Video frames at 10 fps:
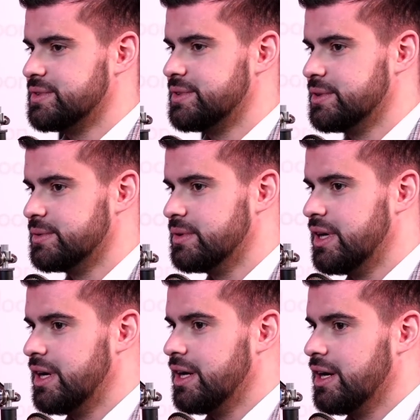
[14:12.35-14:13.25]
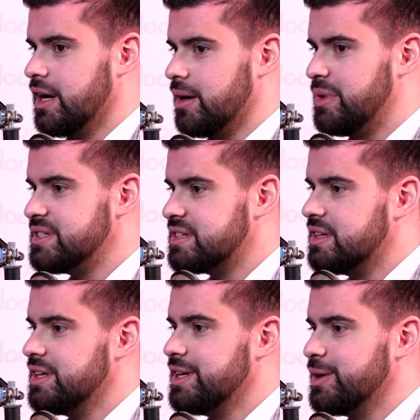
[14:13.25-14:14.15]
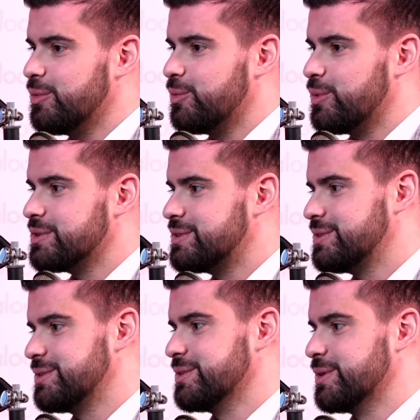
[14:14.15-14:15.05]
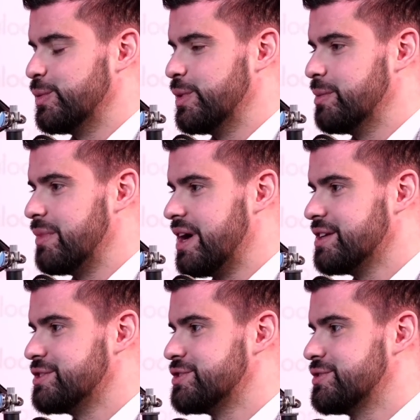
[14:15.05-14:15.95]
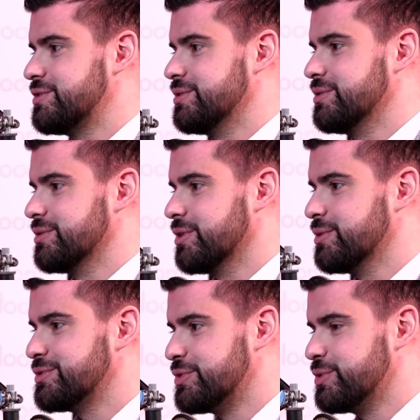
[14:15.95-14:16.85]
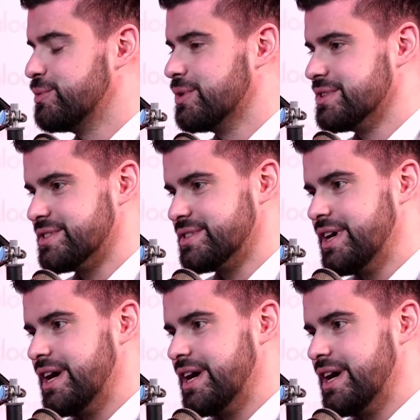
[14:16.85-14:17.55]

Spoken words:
So basically what we managed to go through was